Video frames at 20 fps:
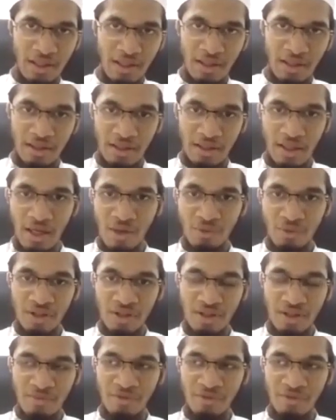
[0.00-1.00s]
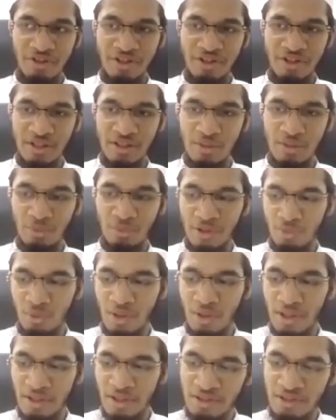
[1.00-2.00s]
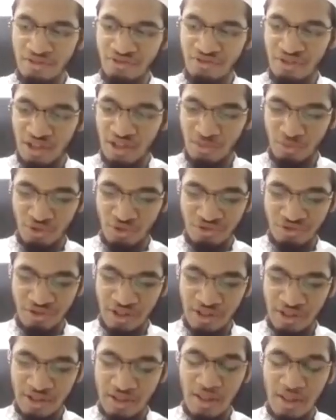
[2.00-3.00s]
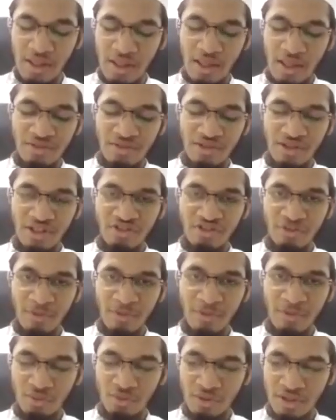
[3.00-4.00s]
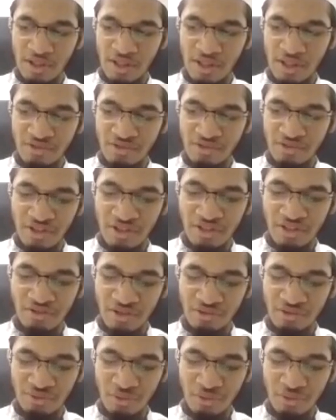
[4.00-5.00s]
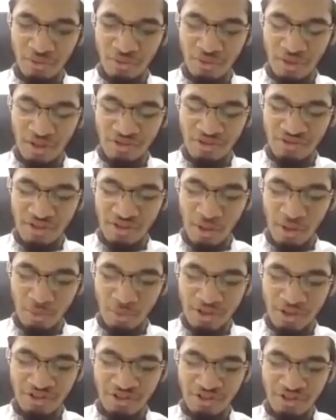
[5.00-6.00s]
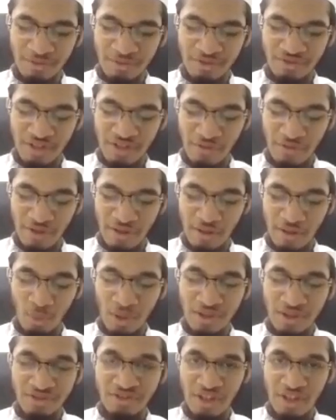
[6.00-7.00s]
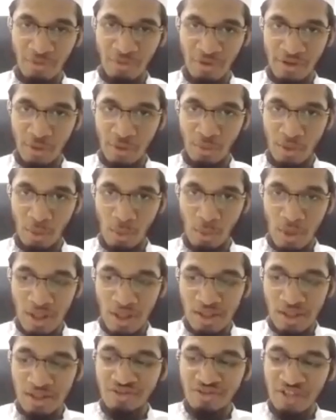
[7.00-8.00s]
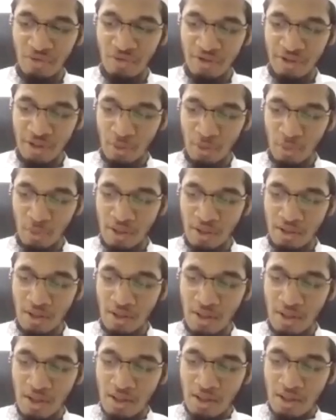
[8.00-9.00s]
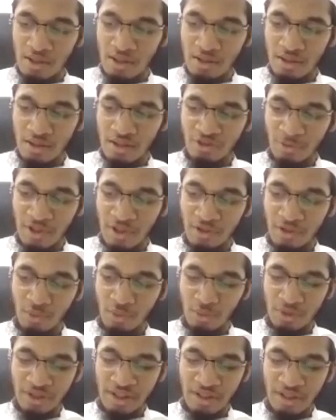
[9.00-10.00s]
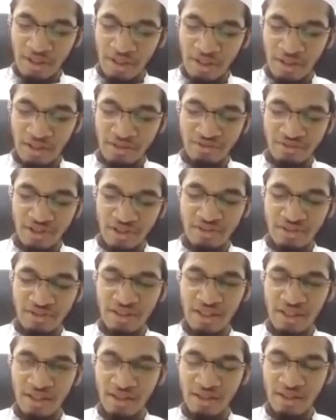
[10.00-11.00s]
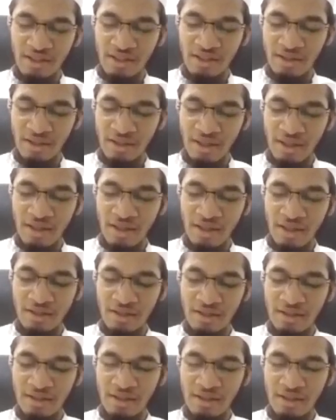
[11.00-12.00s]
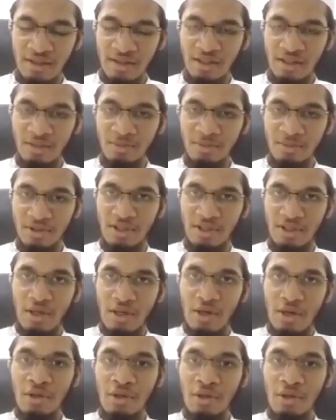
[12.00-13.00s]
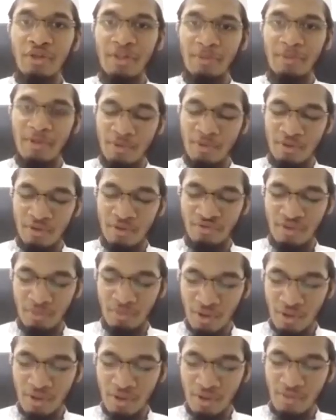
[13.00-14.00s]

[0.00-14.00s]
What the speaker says: like how the community where Nuh alayhi salam was sent. As Allah subhanahu wa ta'ala says in Surah An-Nisa, verse number 171. Allah subhanahu wa ta'ala says, Ya ahl al-kitab, O the people of the book,